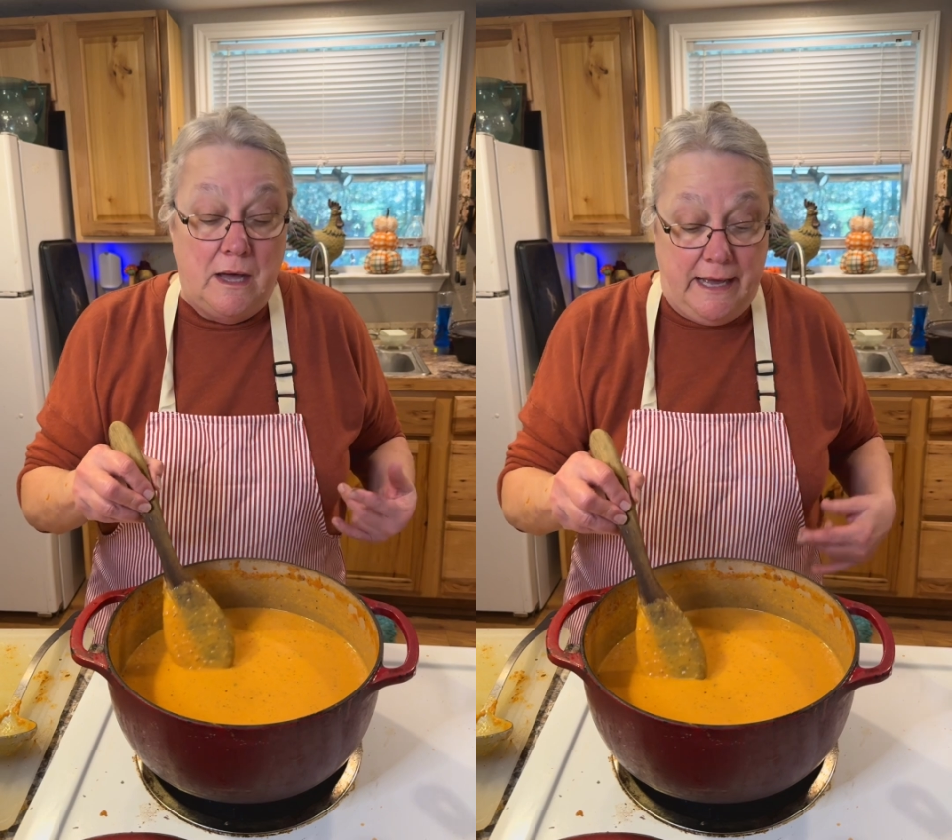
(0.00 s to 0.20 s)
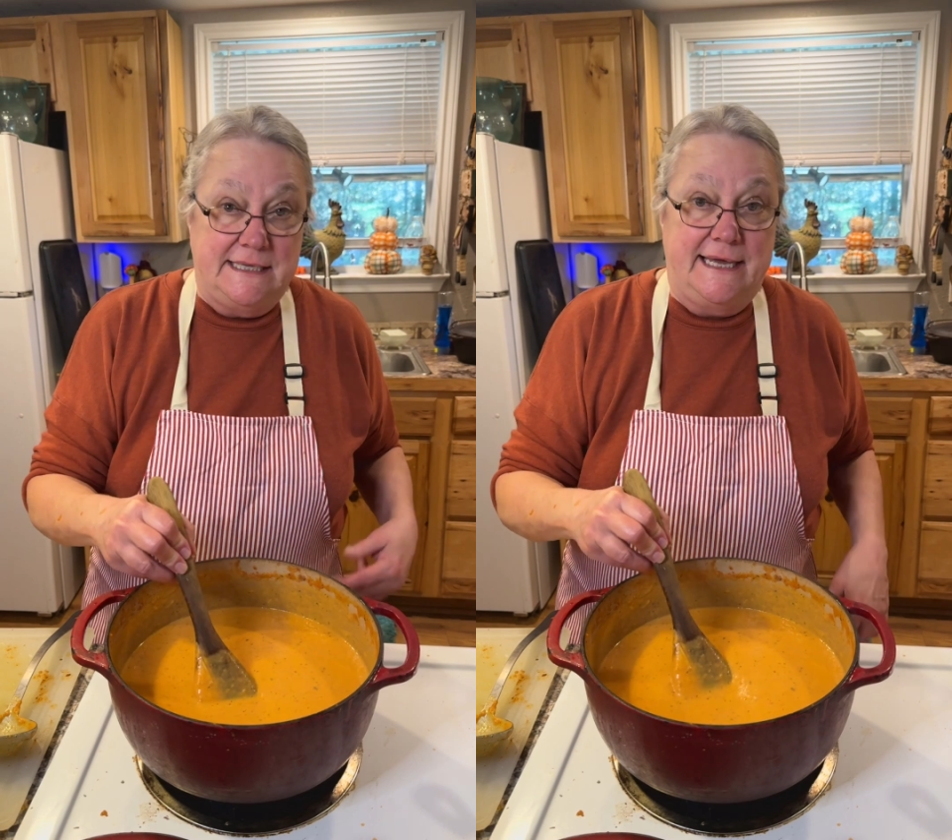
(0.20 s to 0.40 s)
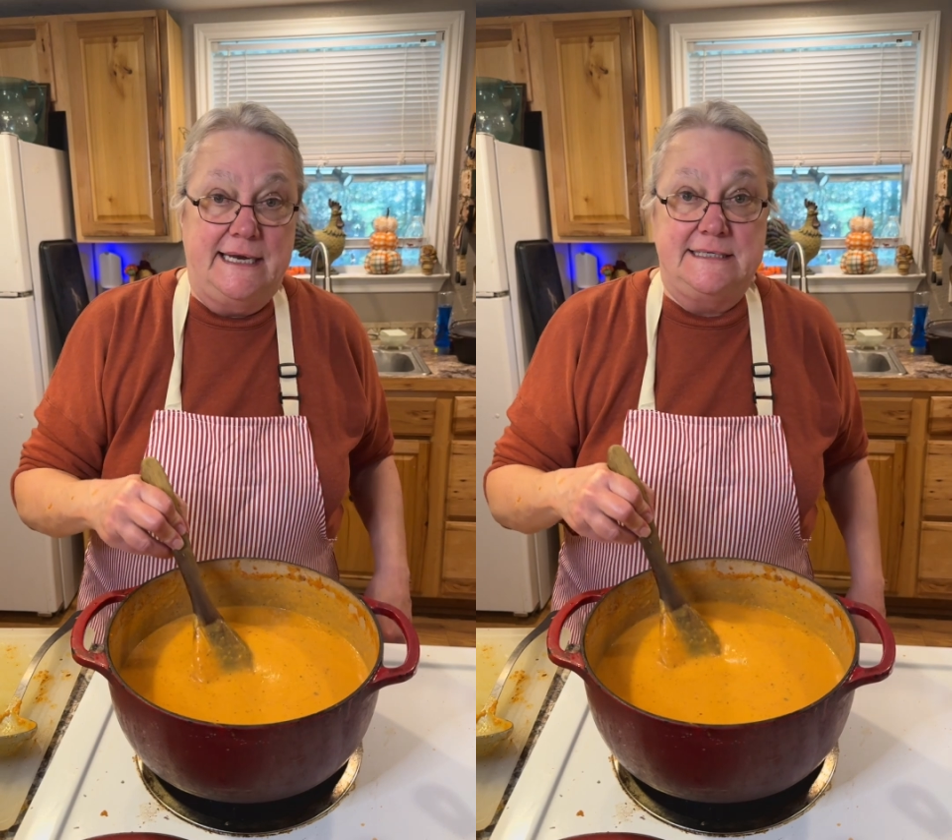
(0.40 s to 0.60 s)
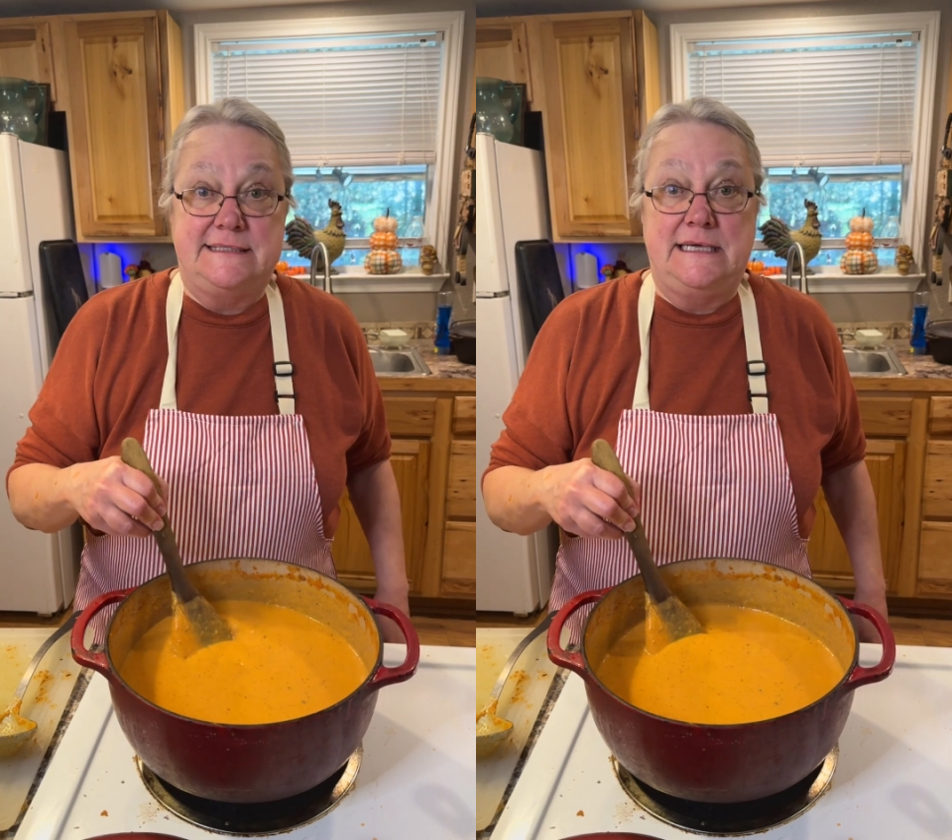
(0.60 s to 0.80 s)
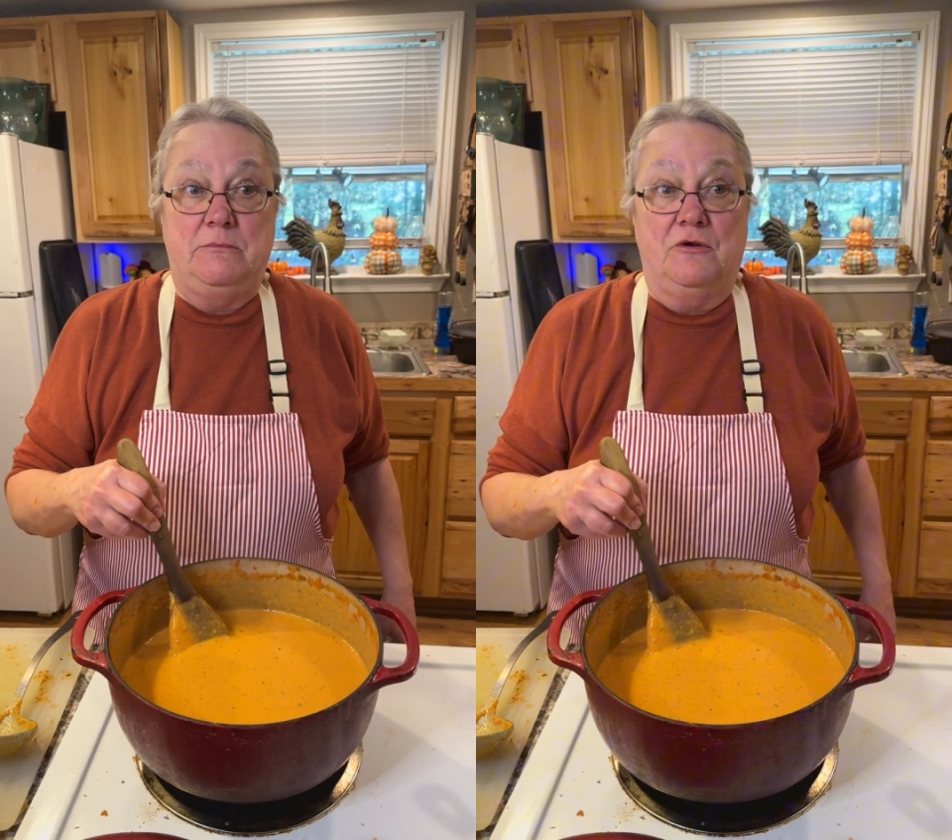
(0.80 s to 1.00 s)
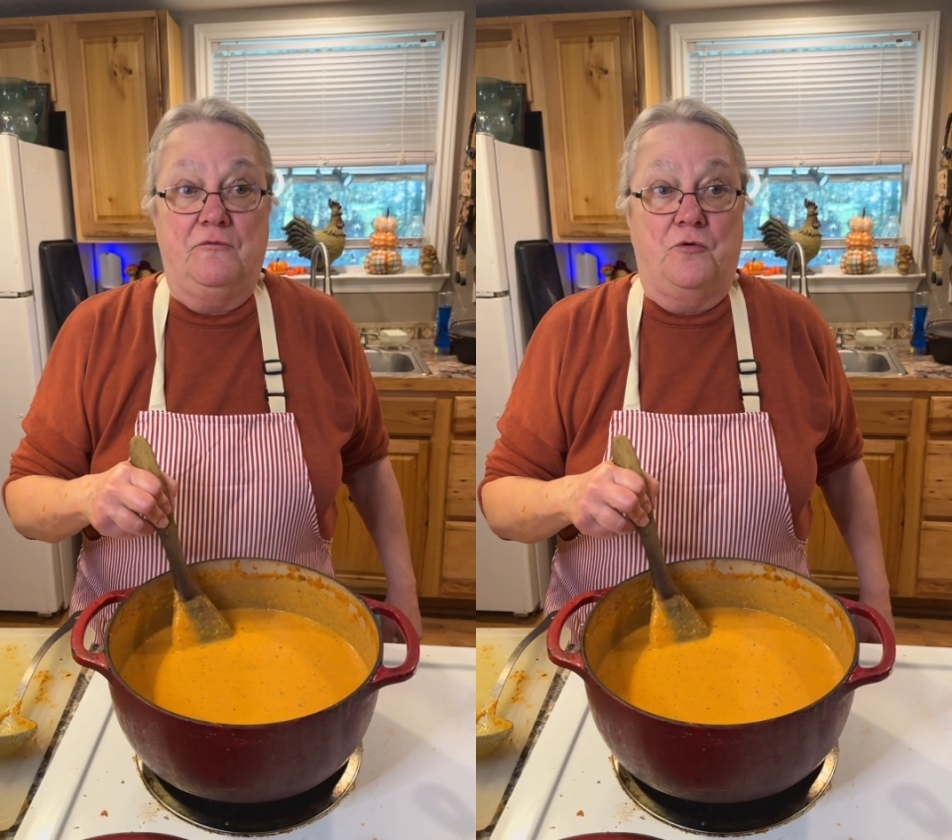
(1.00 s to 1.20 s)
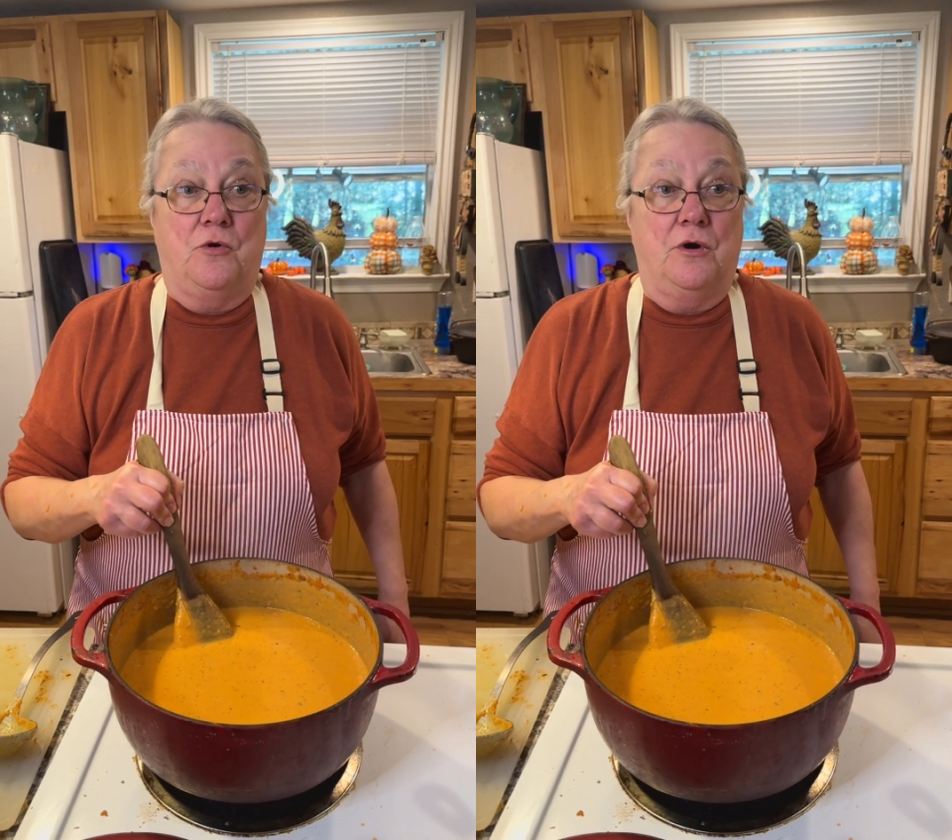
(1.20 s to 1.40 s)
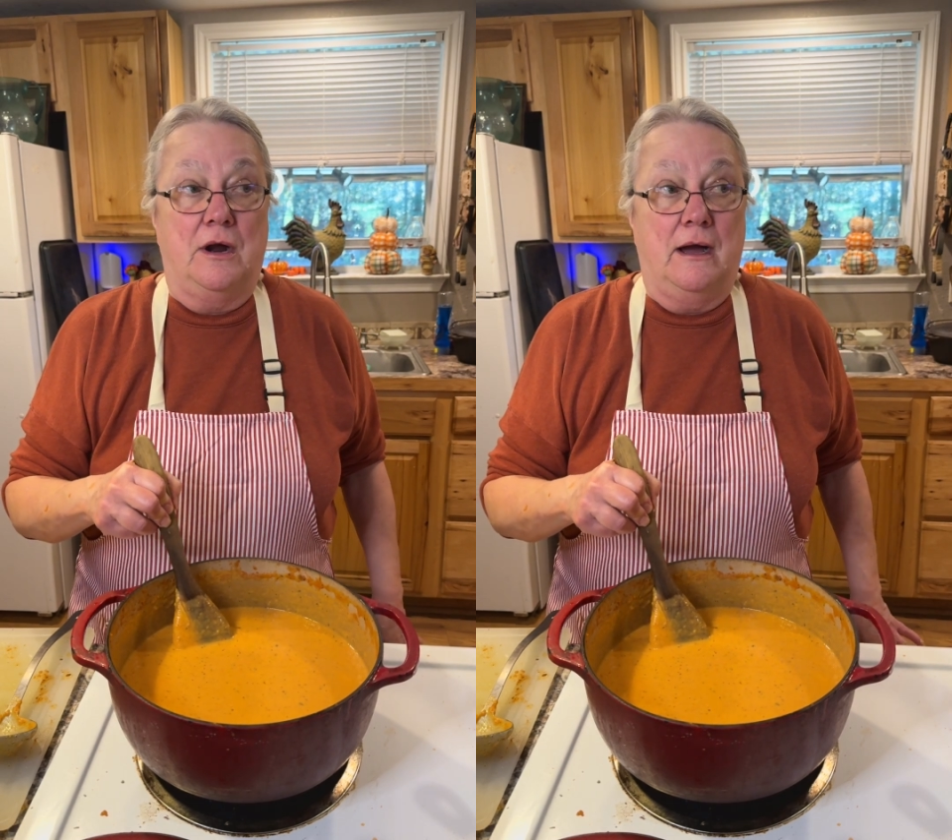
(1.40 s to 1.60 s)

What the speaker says: Let it simmer for